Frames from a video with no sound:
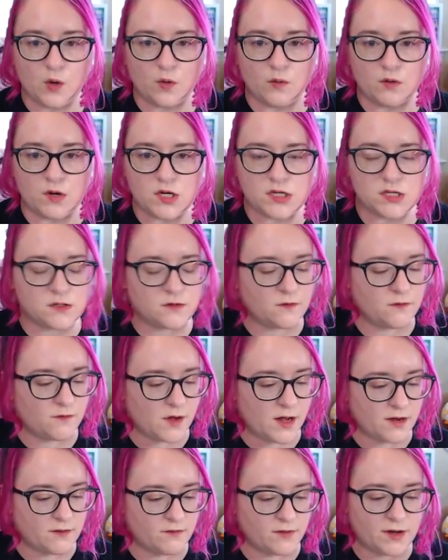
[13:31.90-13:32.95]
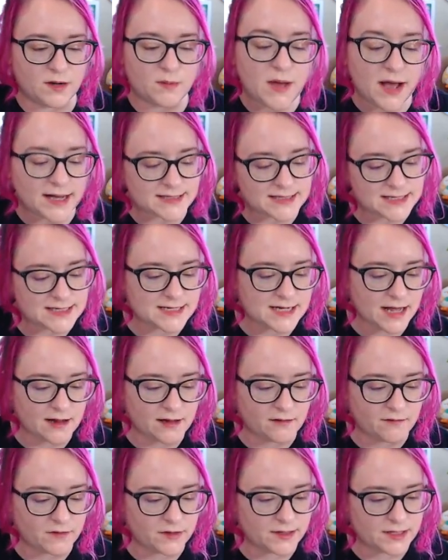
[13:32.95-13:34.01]
which is fun. Very
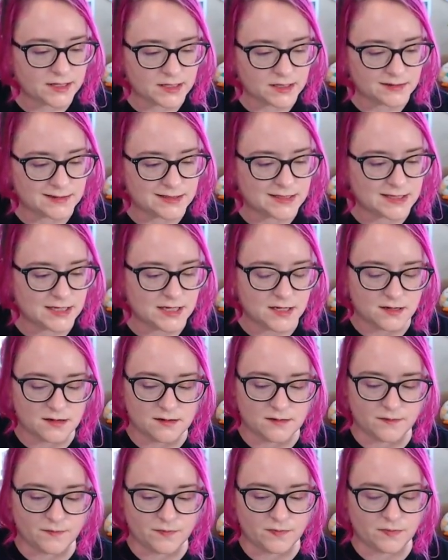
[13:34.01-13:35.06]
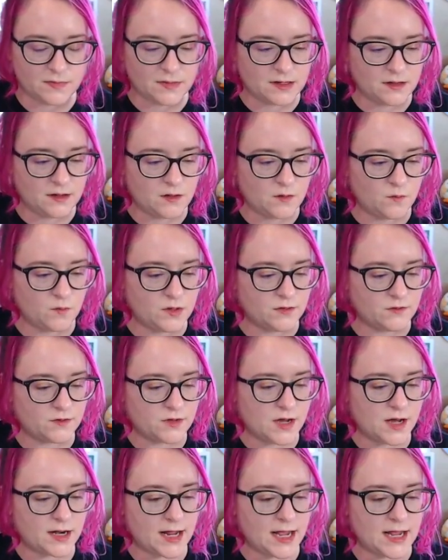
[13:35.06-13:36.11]
pastel, very cutesy. We've
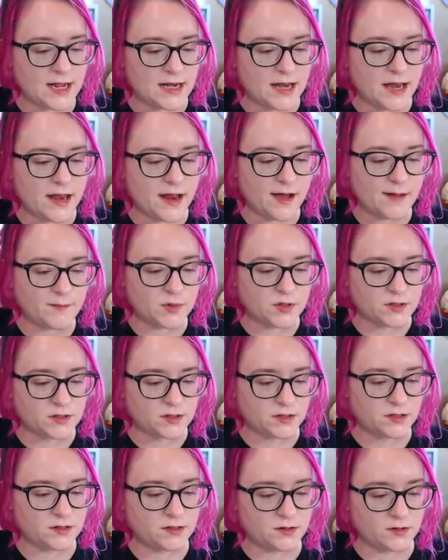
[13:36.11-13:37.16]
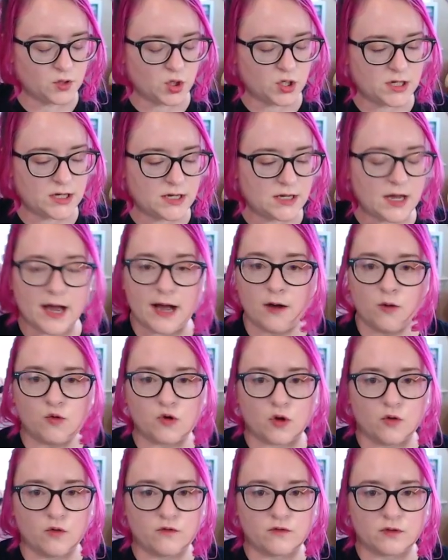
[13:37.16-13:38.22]
got a Nemel looking out
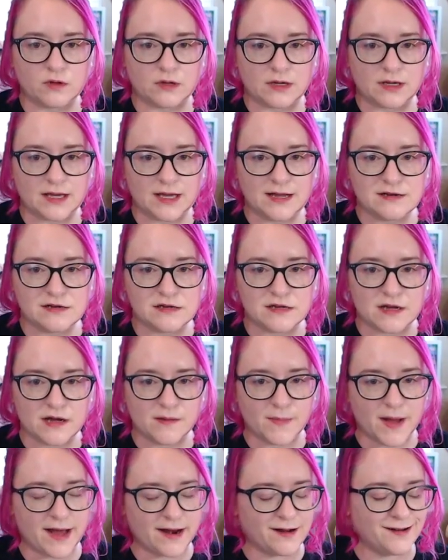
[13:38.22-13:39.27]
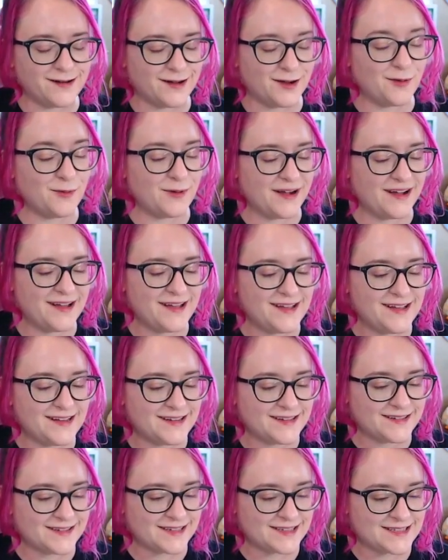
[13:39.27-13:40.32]
over the kingdom. I don't know,
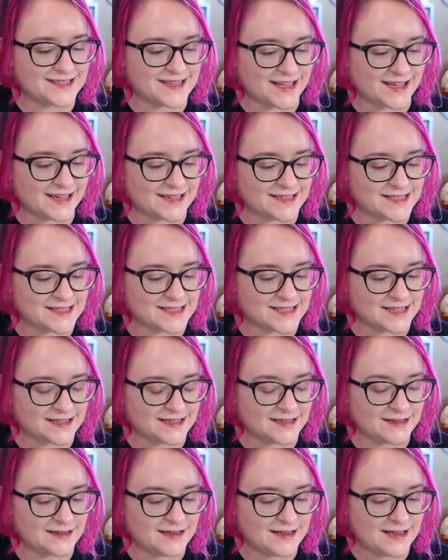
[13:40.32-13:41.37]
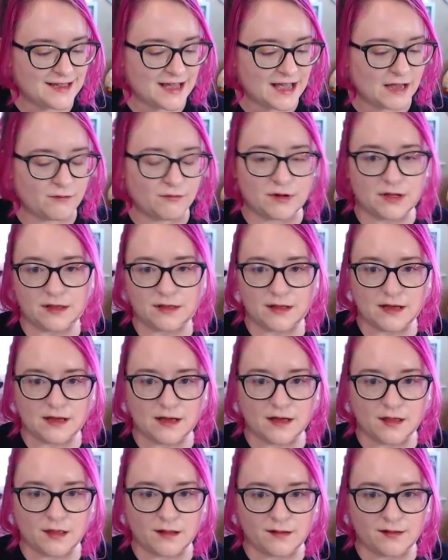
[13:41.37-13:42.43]
looks like he's
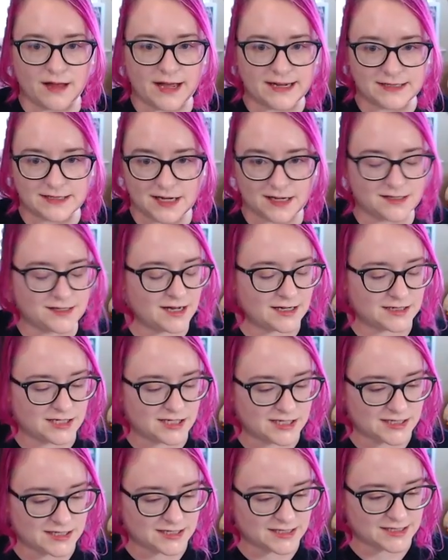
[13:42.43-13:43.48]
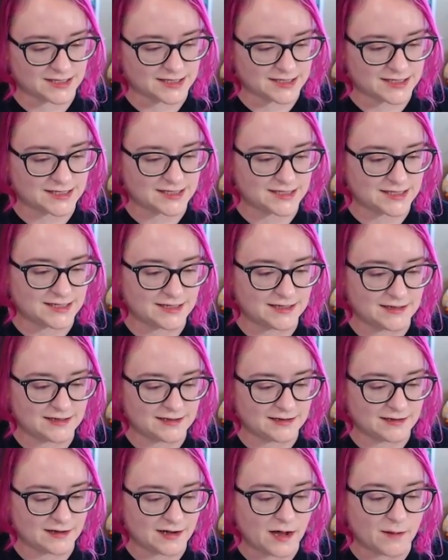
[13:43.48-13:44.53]
everything the light touches is
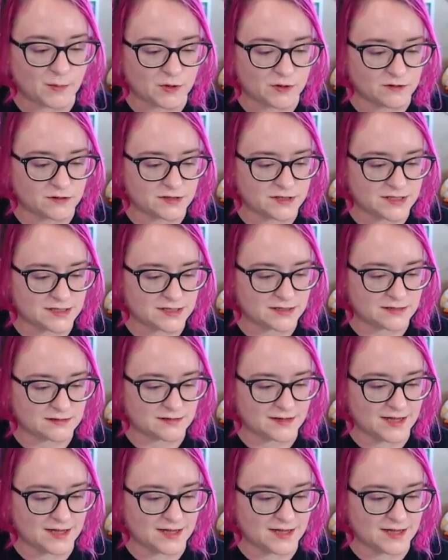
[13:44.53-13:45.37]
Nemel's.